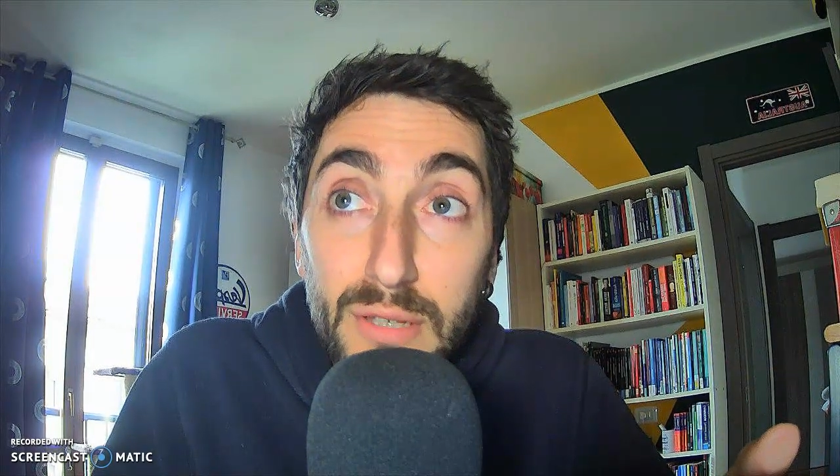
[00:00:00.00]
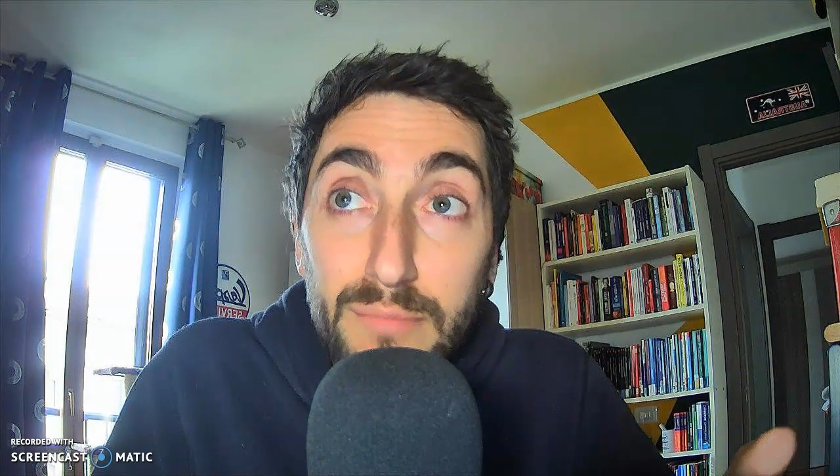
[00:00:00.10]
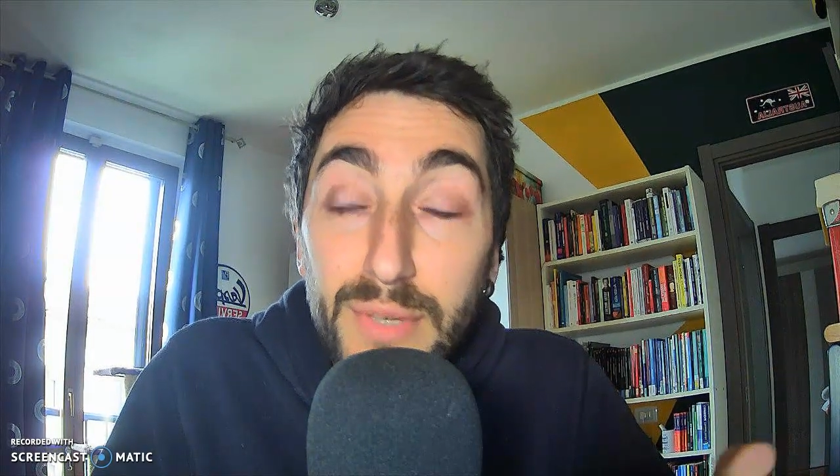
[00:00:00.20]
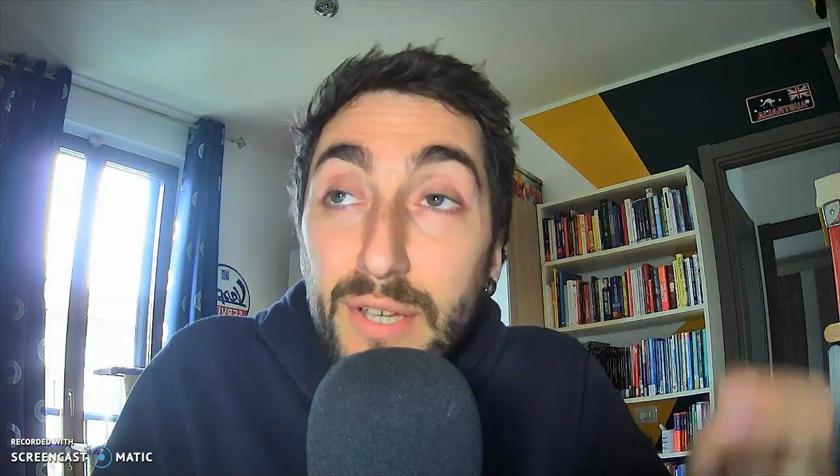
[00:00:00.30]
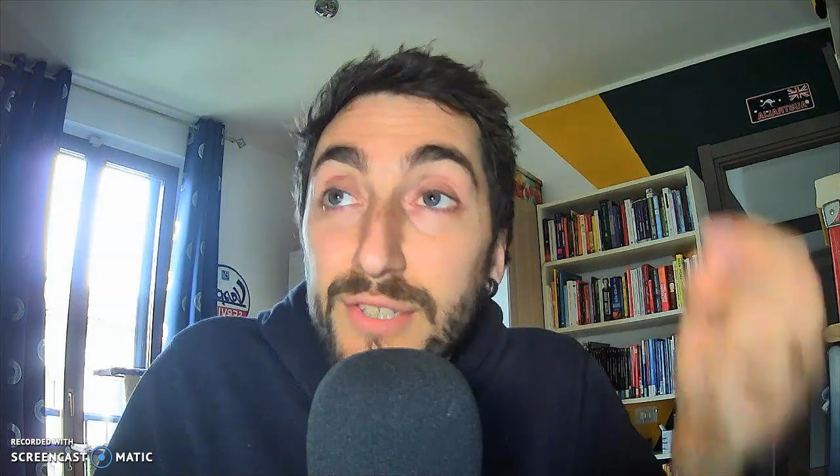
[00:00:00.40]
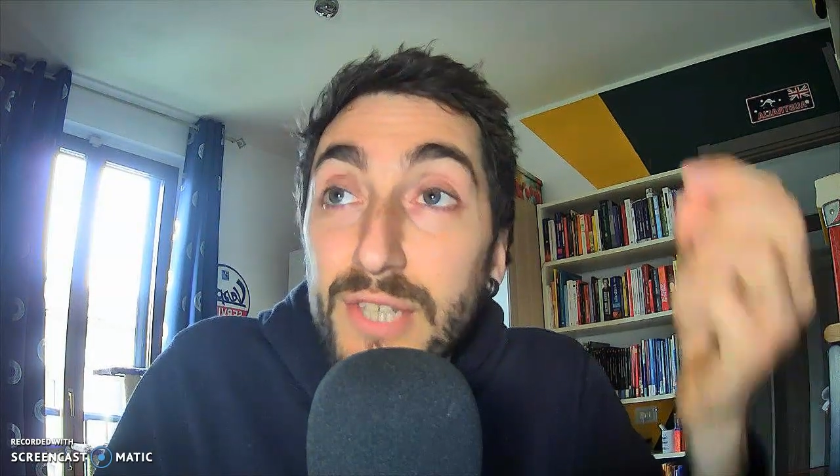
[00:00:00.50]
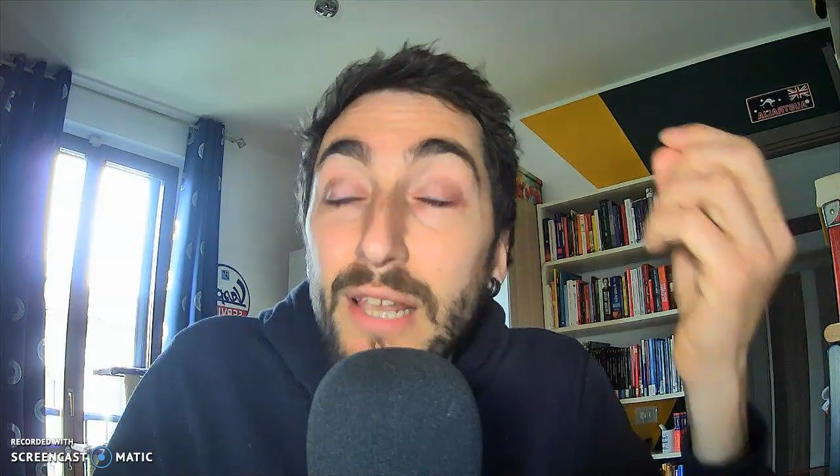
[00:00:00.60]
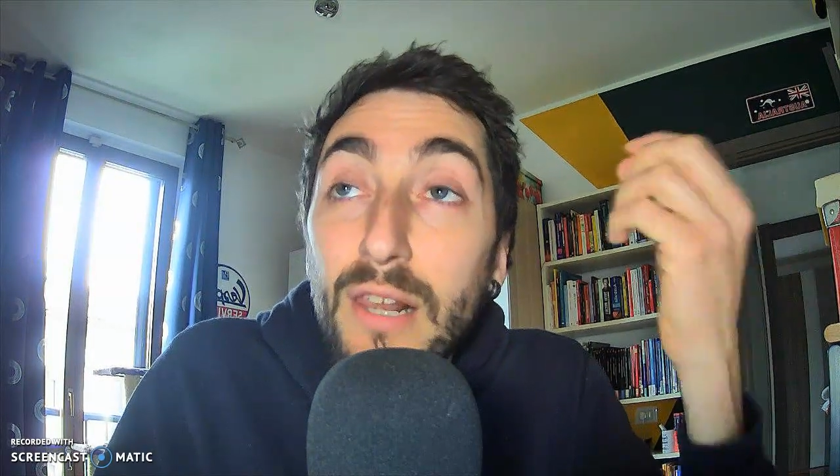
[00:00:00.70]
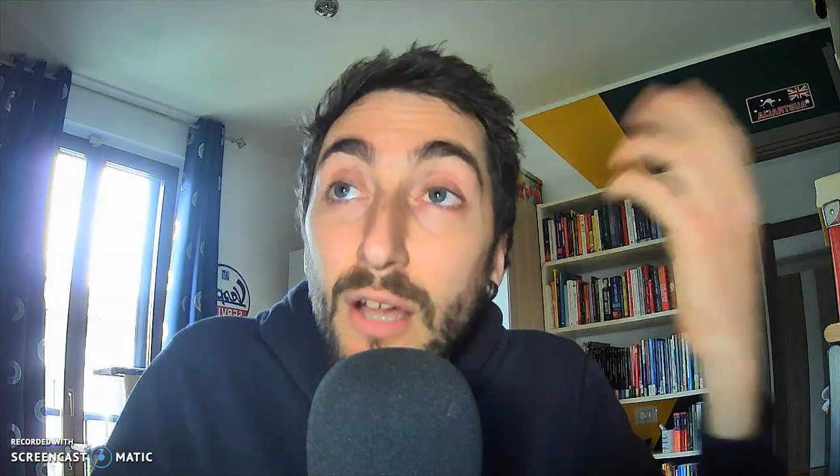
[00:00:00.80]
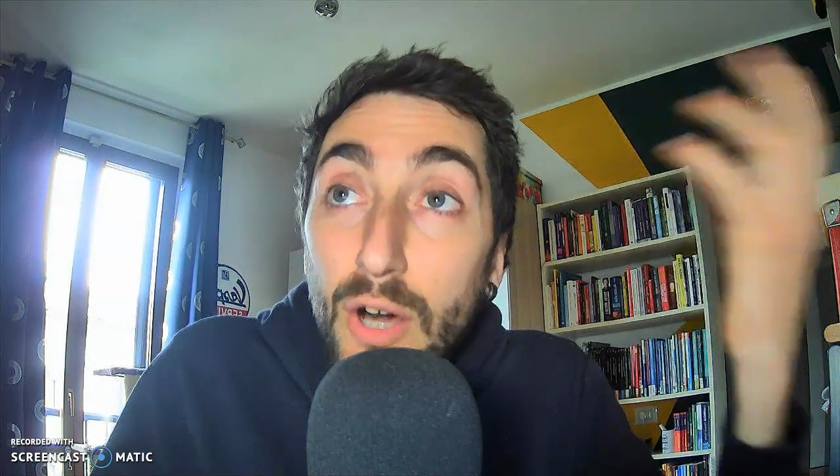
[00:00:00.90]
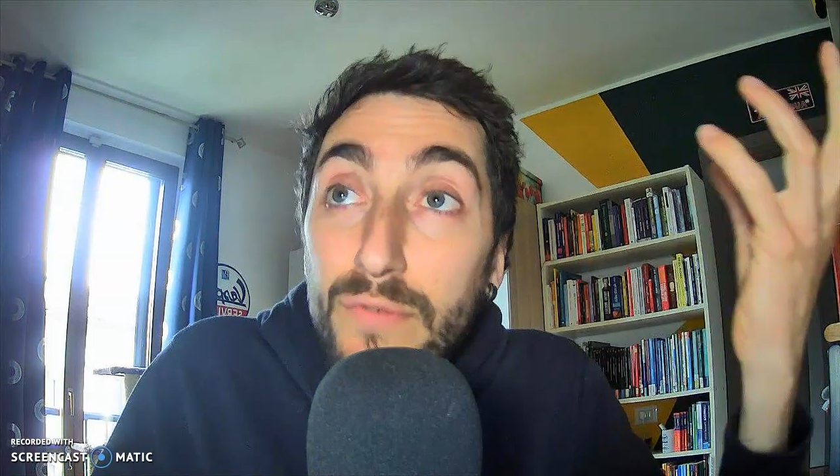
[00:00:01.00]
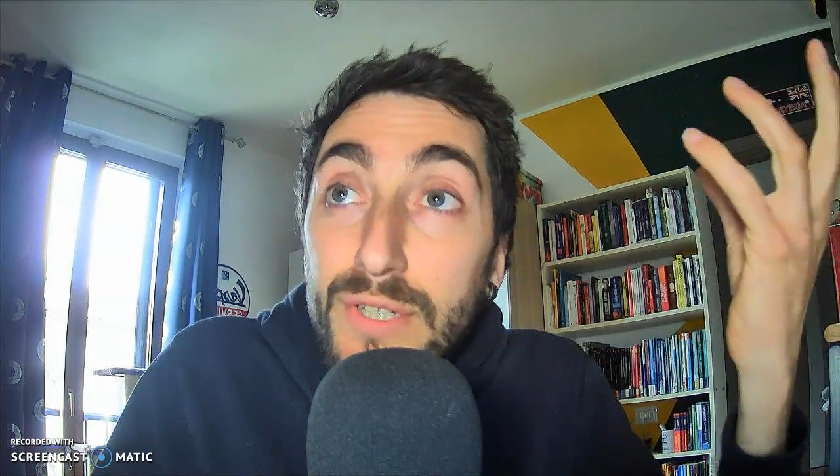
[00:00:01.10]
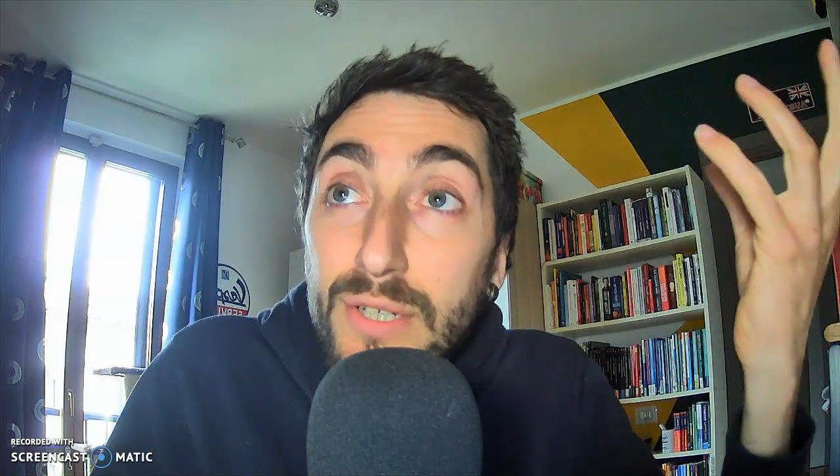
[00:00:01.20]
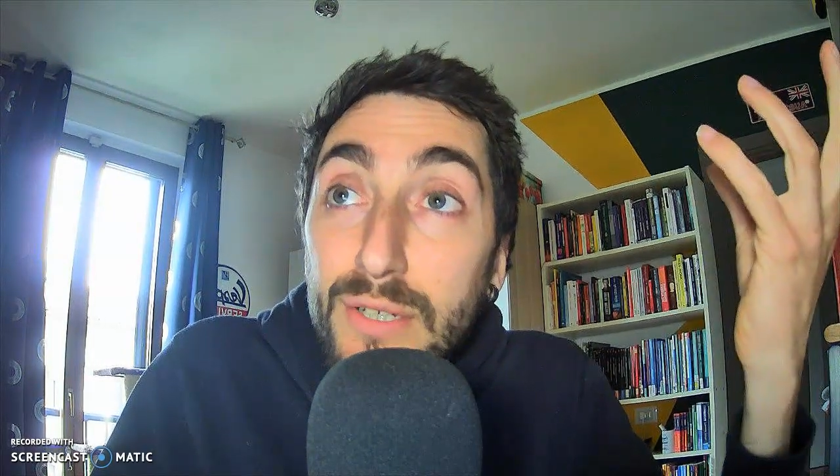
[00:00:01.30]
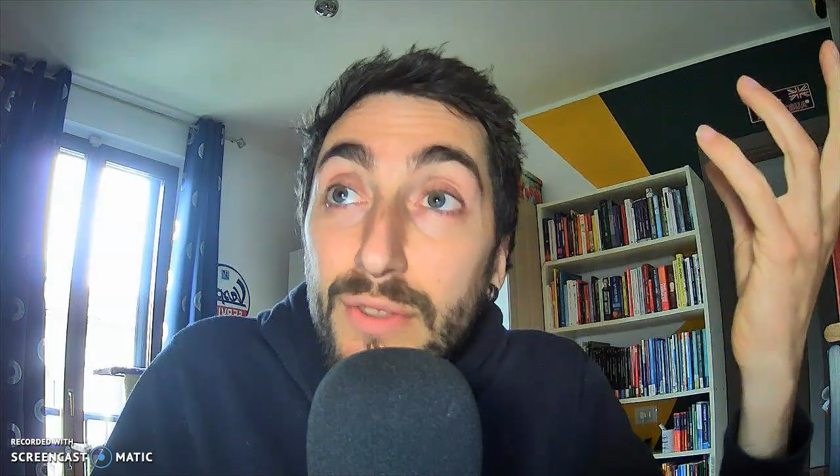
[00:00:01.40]
because I
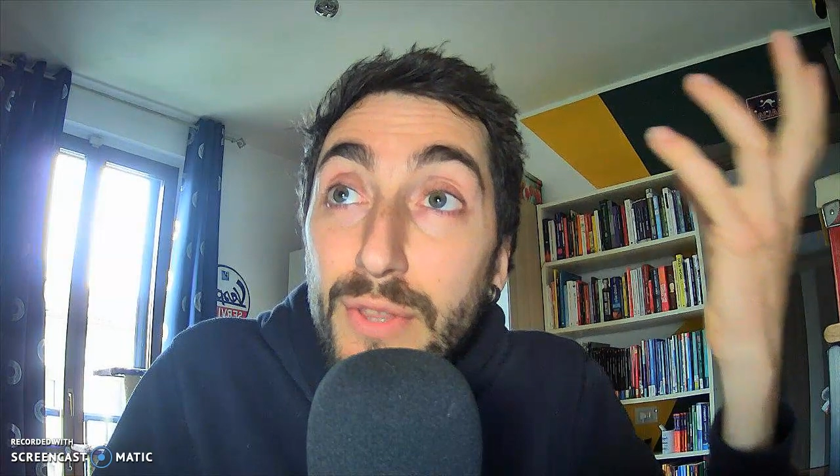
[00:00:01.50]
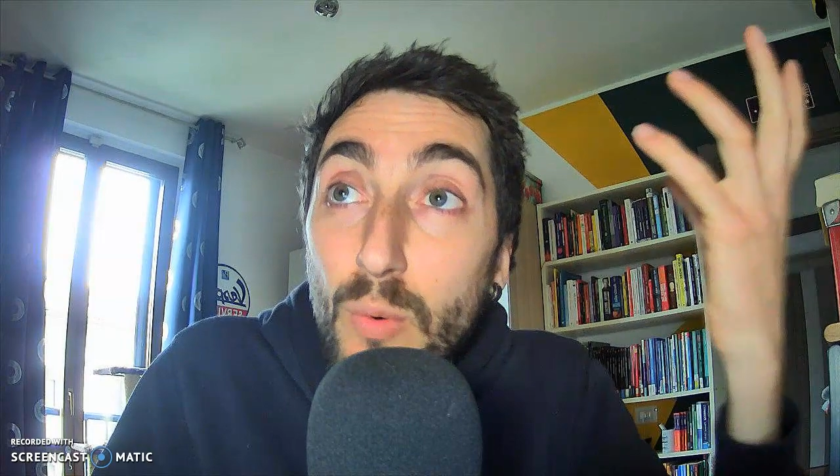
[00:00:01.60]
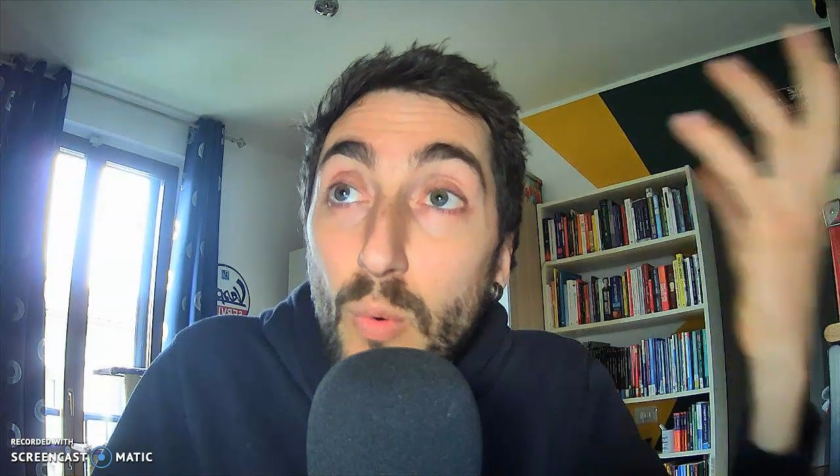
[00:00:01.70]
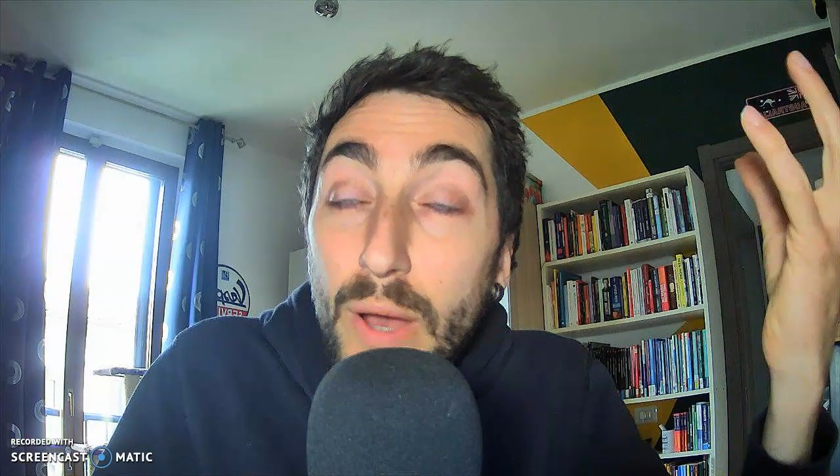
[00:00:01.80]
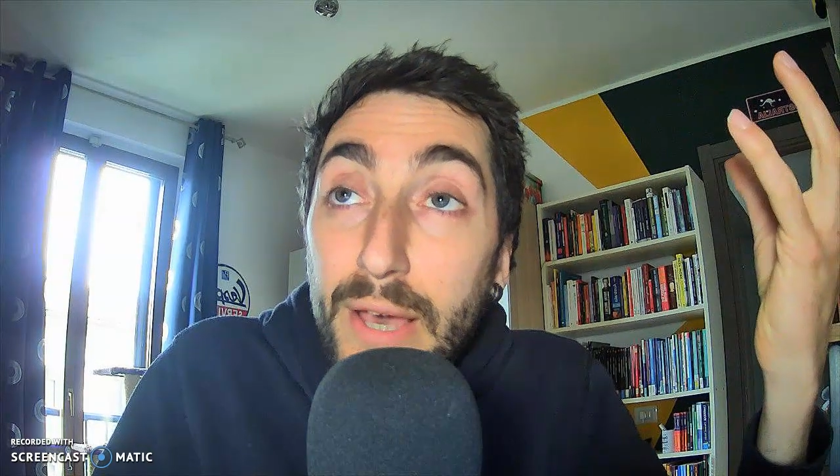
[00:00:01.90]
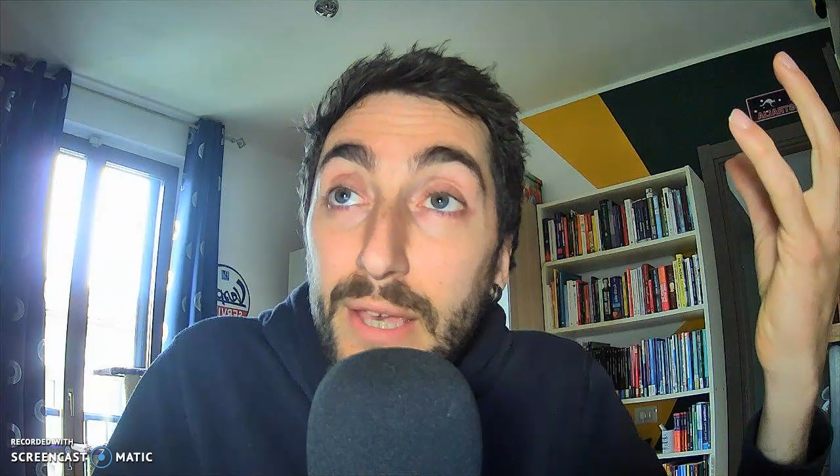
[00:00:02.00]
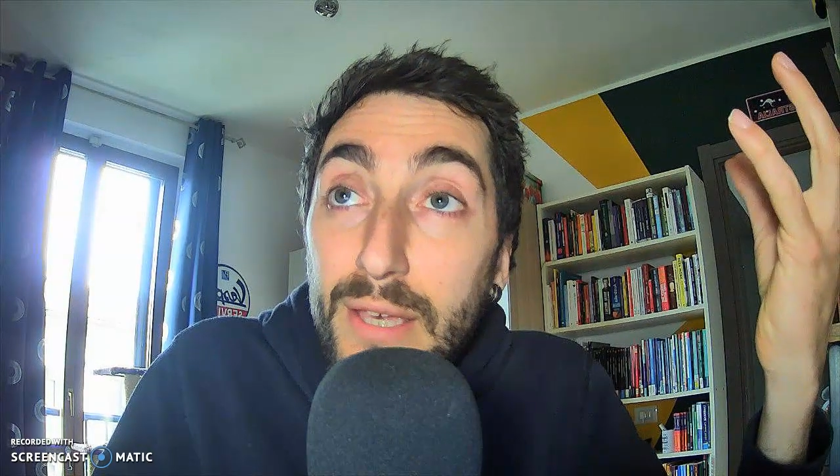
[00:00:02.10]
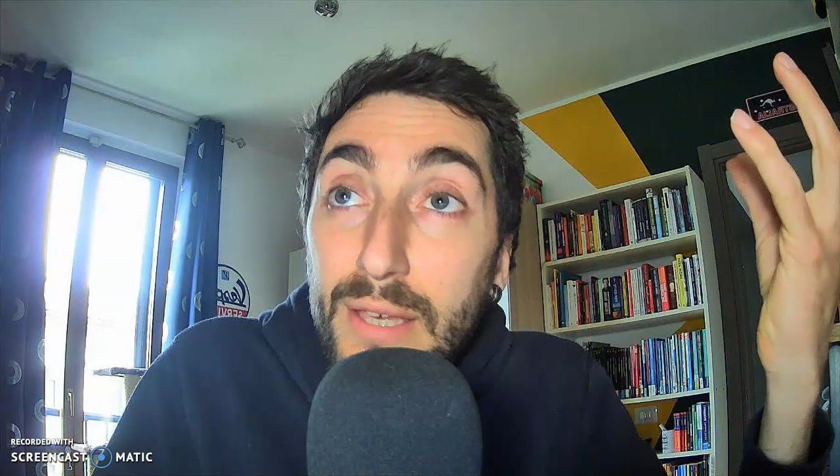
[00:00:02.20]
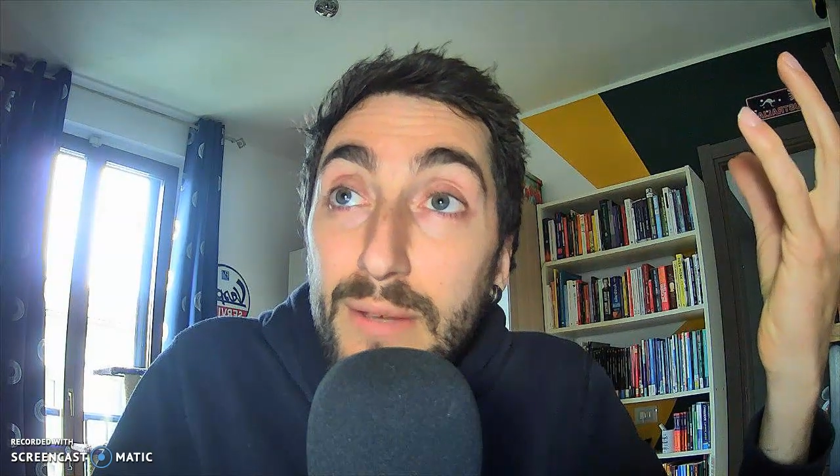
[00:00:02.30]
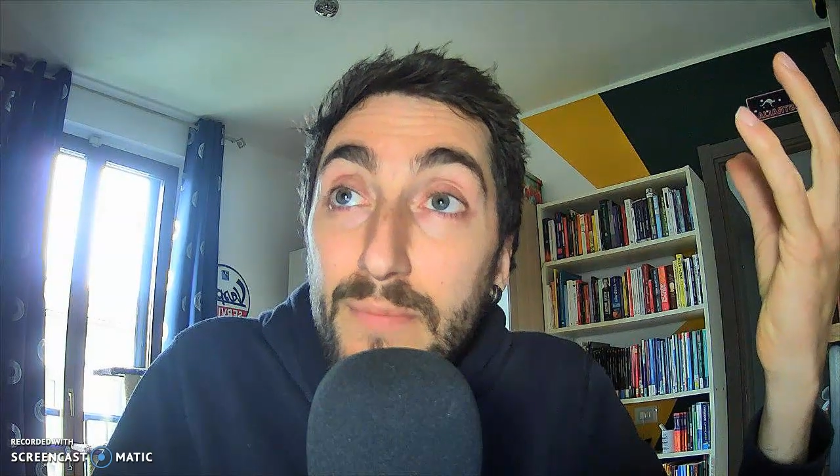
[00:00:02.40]
loved the way